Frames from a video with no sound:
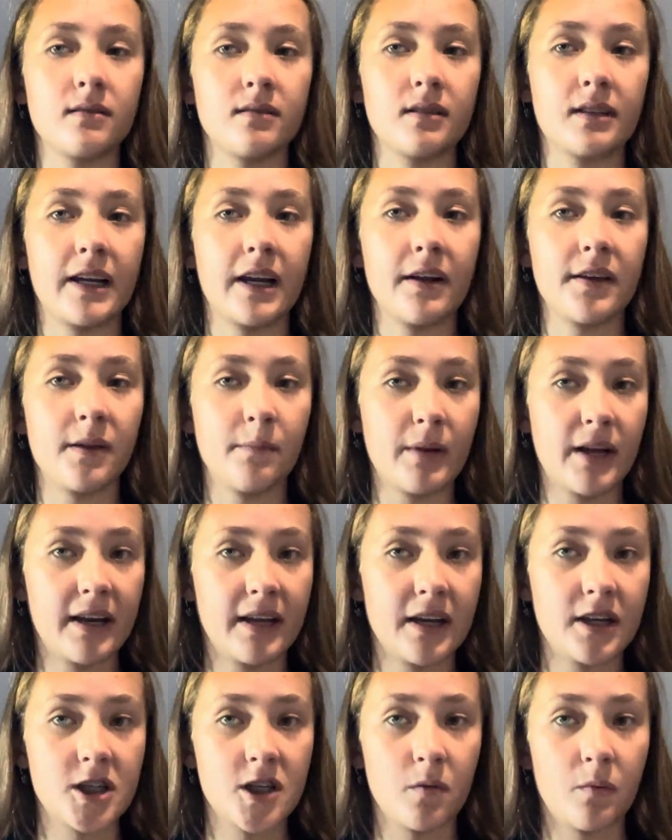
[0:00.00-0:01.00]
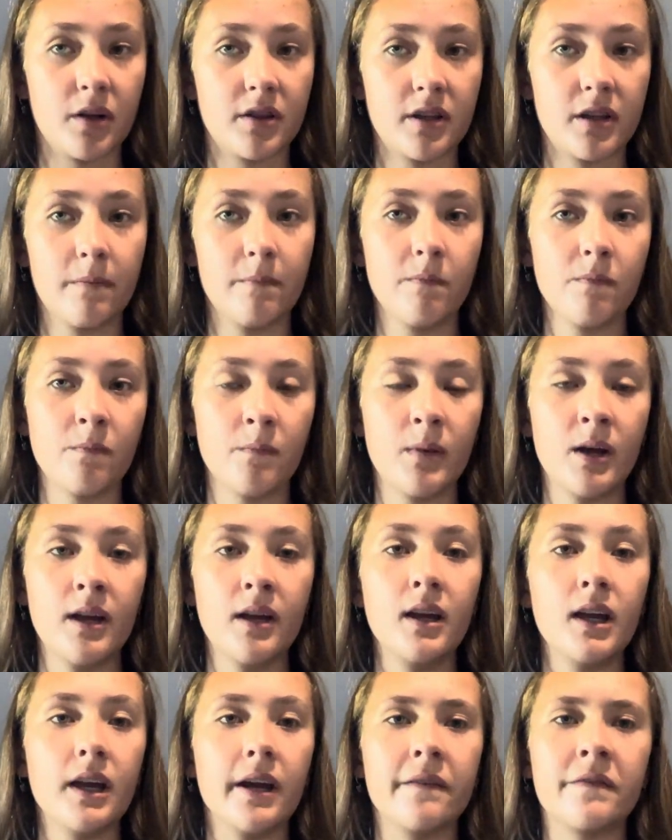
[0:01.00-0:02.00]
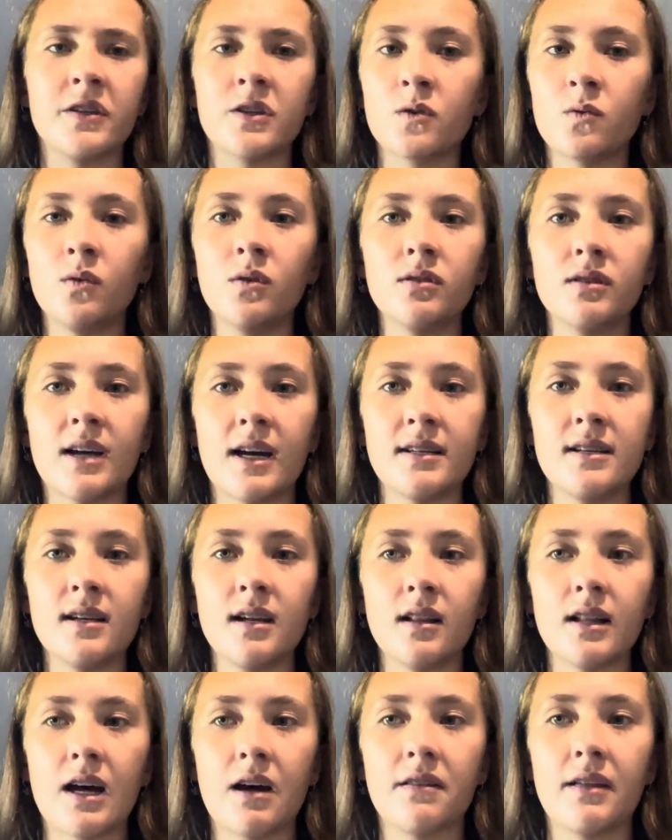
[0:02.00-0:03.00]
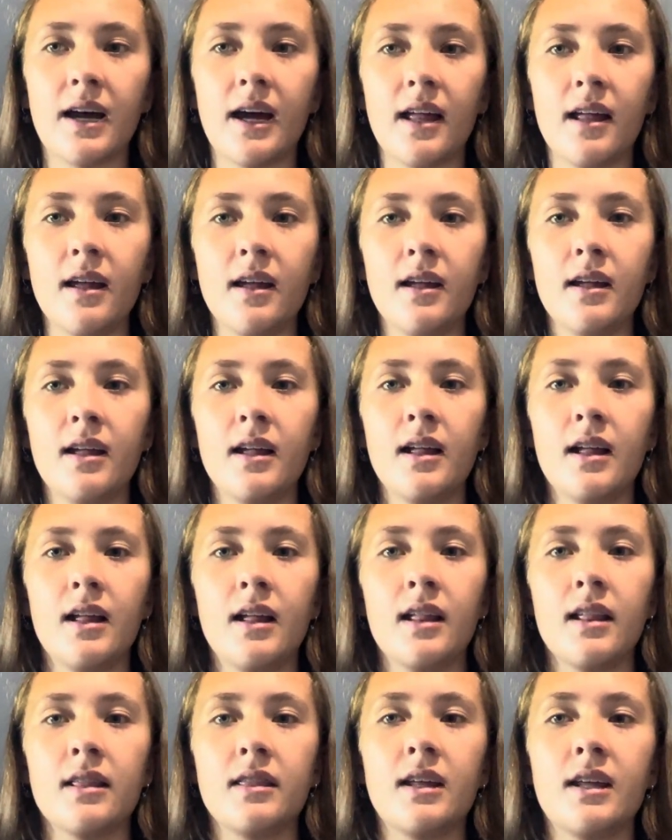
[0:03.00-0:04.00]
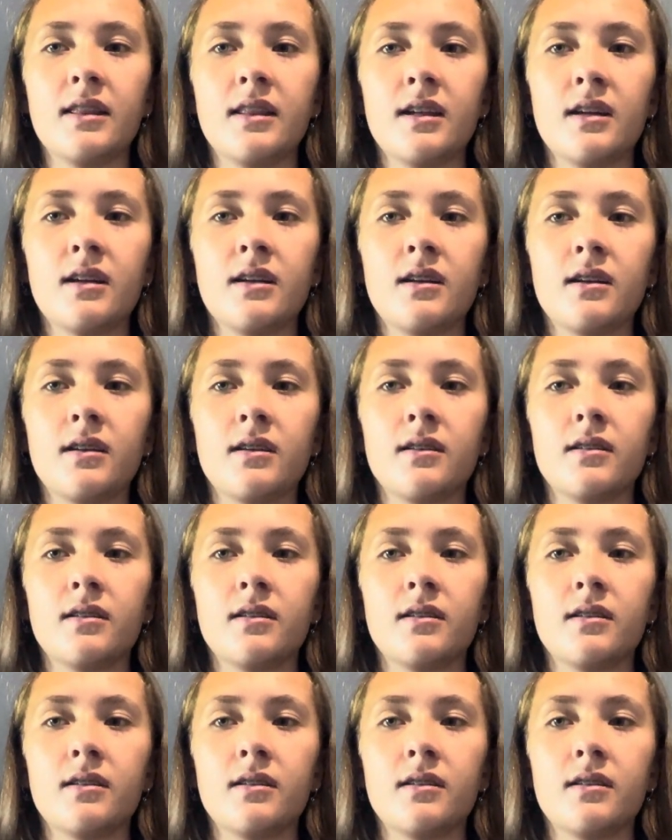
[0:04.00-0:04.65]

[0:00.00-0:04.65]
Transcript: carry their medication with them. If the school doesn't allow that, then the